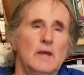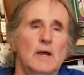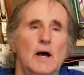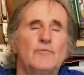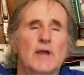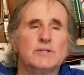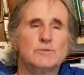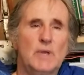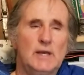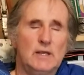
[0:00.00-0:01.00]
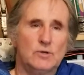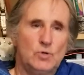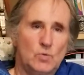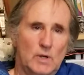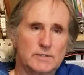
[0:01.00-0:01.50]
offends many who
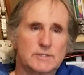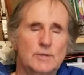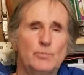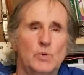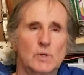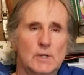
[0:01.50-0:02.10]
want simple,